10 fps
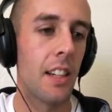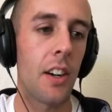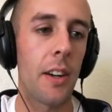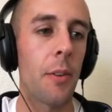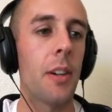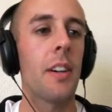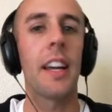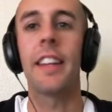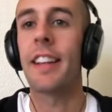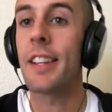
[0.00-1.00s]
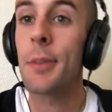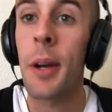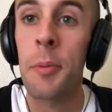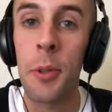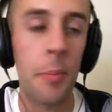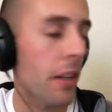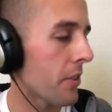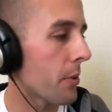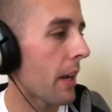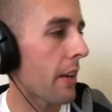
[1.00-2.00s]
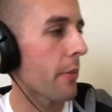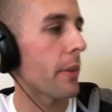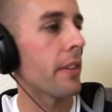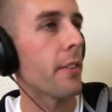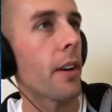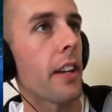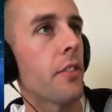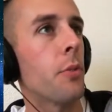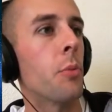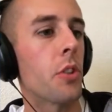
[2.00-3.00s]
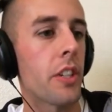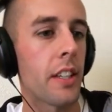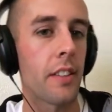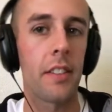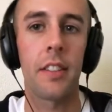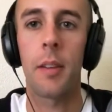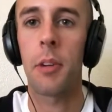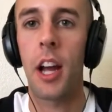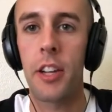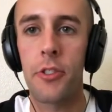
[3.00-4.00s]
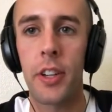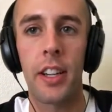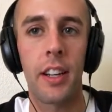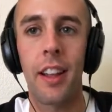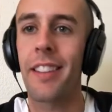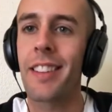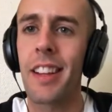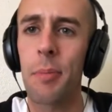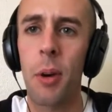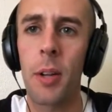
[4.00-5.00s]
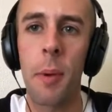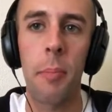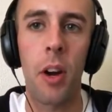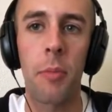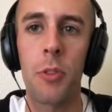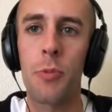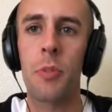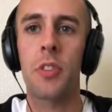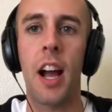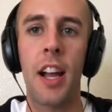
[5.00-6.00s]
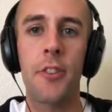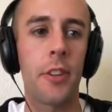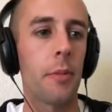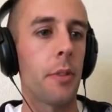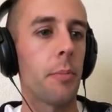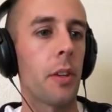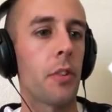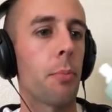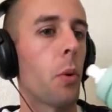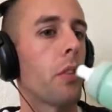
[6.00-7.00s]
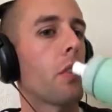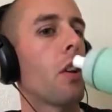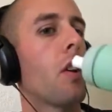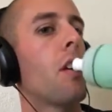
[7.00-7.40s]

Alright, well, hey, that's why I'm doing best 2 out of 3, so I got 2 more chances. I'm gonna hydrate. I think that's probably my problem. You're supposed to hydrate when you play sports.